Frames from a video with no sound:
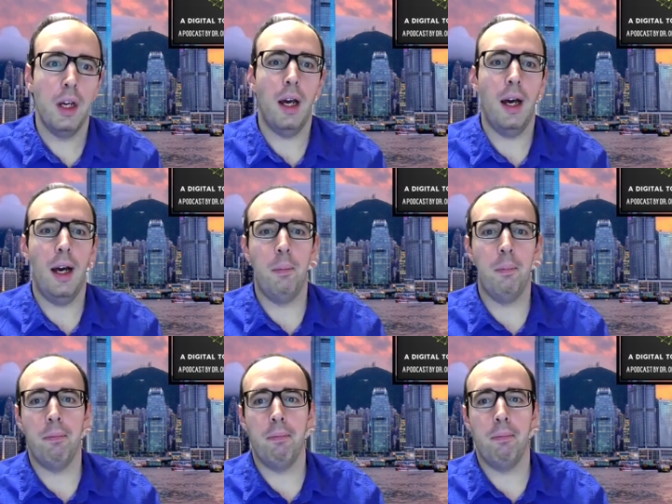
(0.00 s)

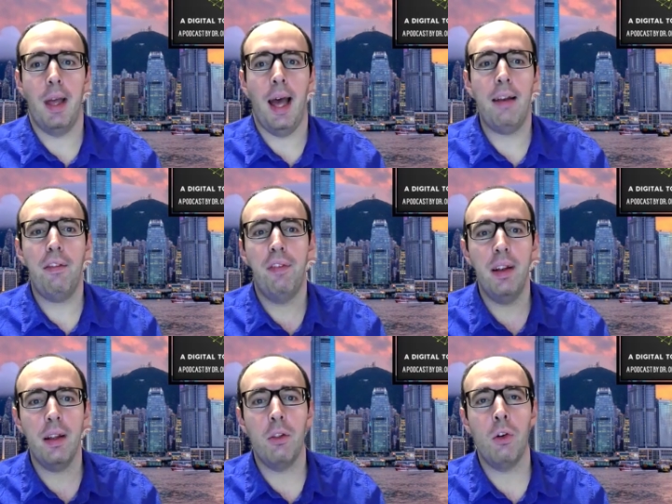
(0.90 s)
um, has
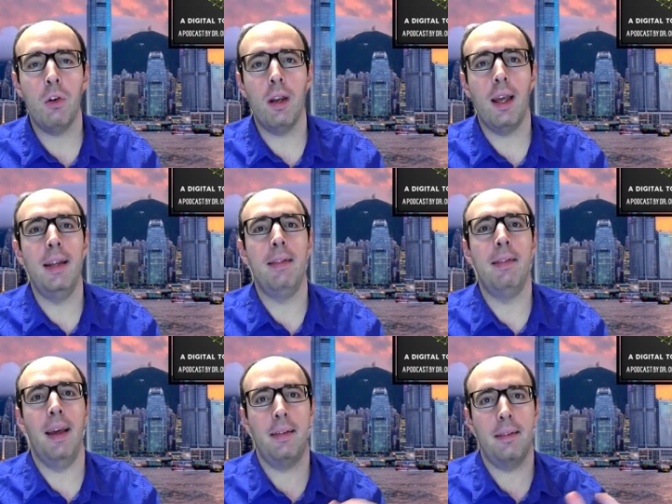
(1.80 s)
Finland done any
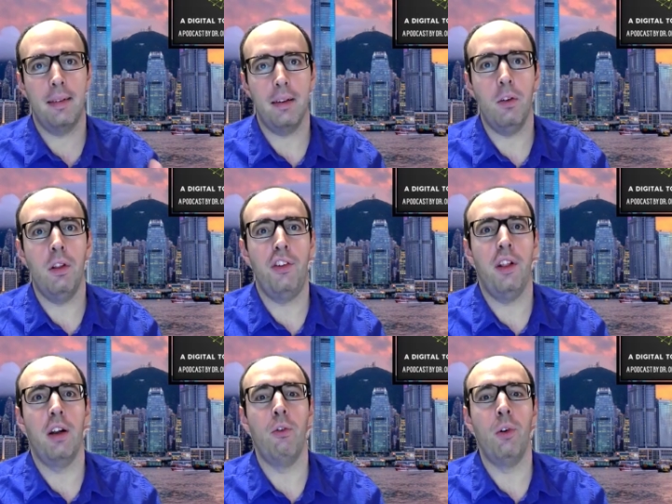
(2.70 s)
tests on the
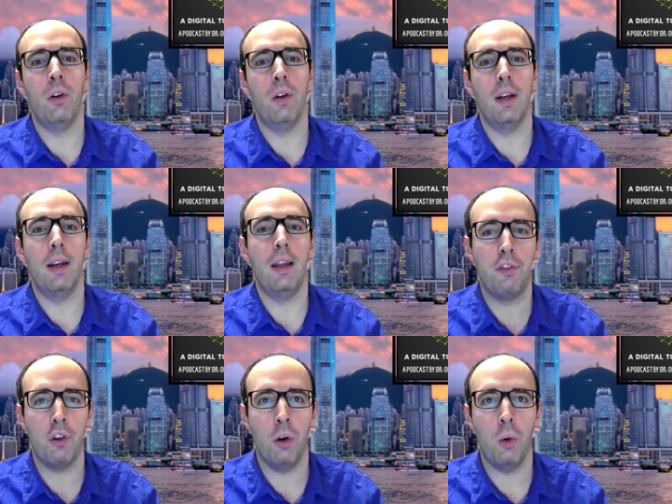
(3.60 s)
digital euro, and if
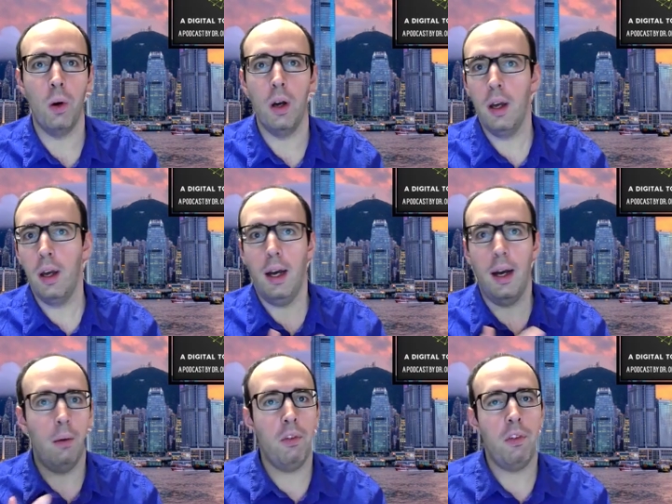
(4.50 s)
so,
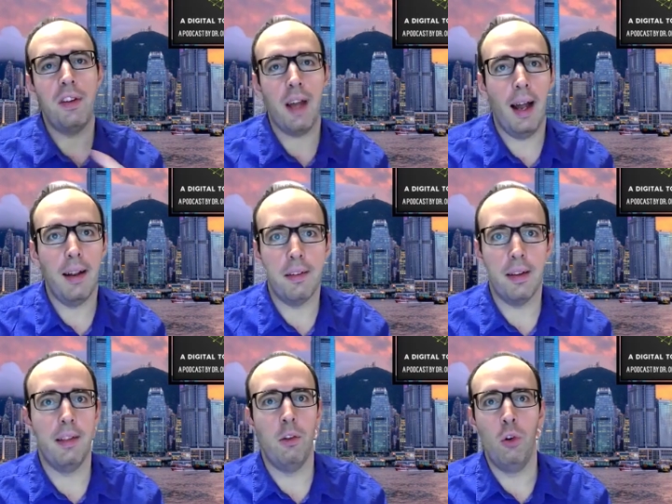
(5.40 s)
uh, what results
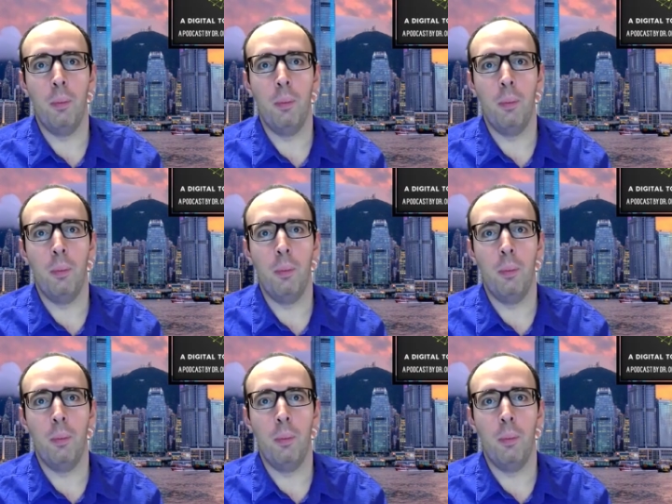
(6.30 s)
uh, did you